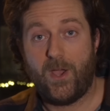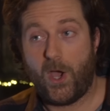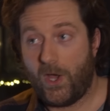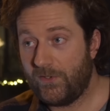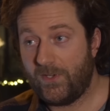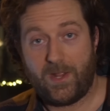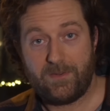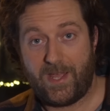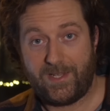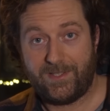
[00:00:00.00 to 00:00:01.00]

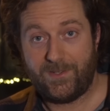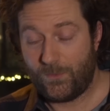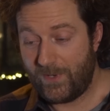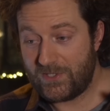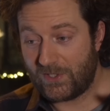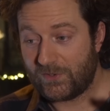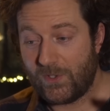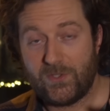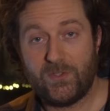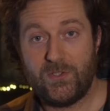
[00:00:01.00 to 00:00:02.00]
We're just
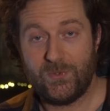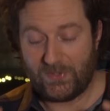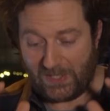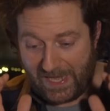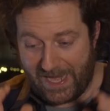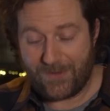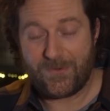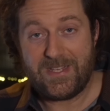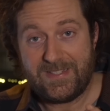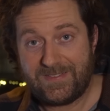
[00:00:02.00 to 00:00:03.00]
going to use
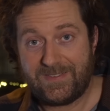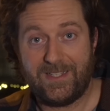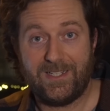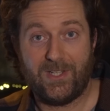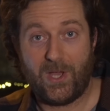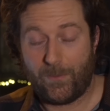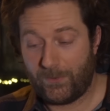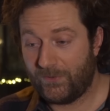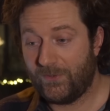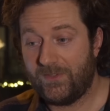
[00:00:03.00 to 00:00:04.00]
every single
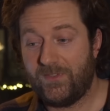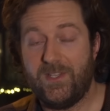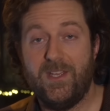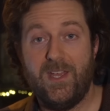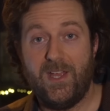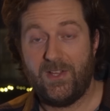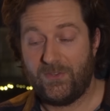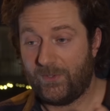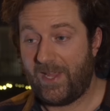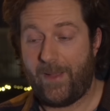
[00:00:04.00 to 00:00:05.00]
opportunity
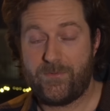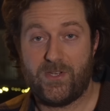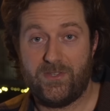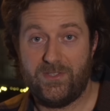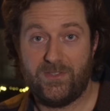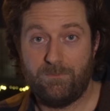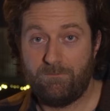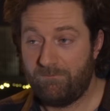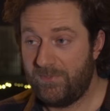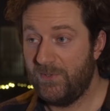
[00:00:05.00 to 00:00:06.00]
to capture these
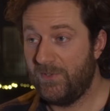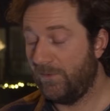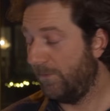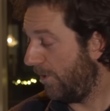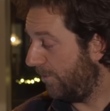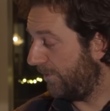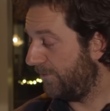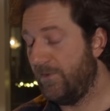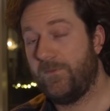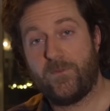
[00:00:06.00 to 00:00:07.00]
beautiful moments
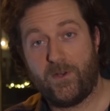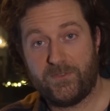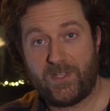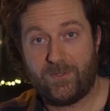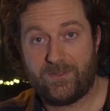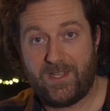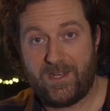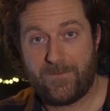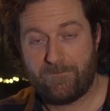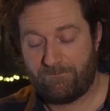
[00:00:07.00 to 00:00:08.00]
with frost out
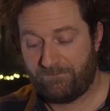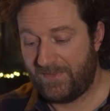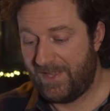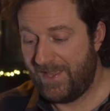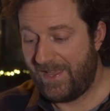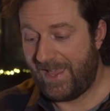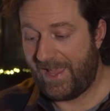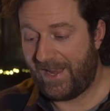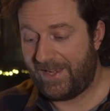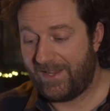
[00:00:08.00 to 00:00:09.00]
there.
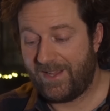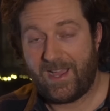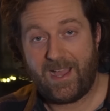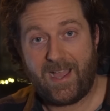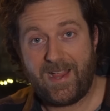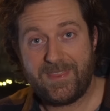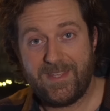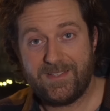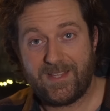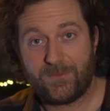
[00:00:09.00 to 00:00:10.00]
And I
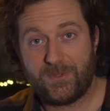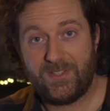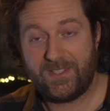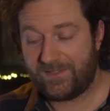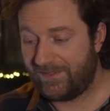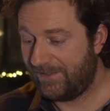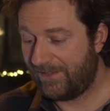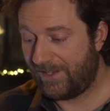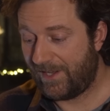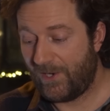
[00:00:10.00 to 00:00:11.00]
think that was it.
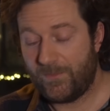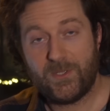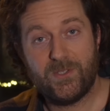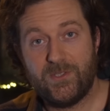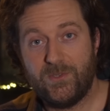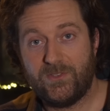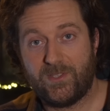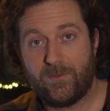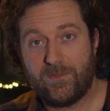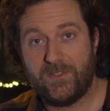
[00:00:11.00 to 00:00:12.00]
I hope you could use
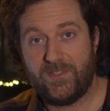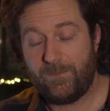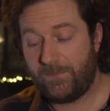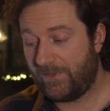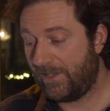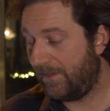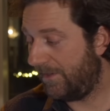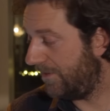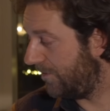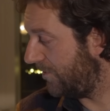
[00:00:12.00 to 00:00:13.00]
some of the tips and
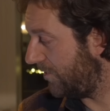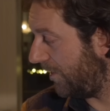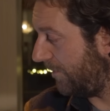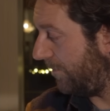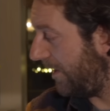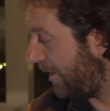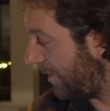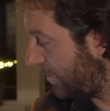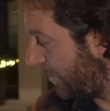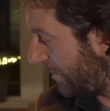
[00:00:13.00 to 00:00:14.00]
you enjoyed being
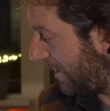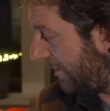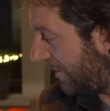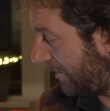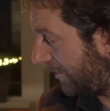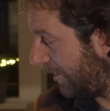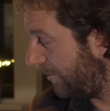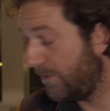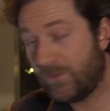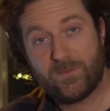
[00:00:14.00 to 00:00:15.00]
out with me in this
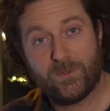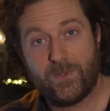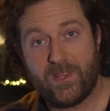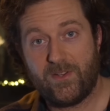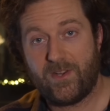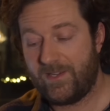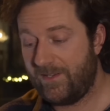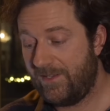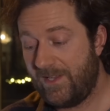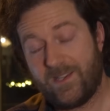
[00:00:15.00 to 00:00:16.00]
beautiful weather. And
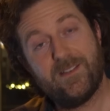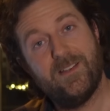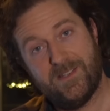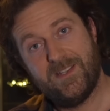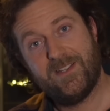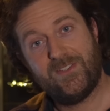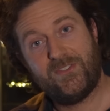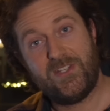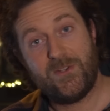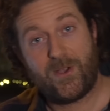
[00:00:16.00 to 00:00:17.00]
yeah,
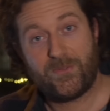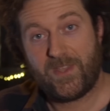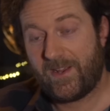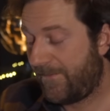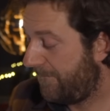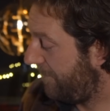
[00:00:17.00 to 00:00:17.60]
see you out there.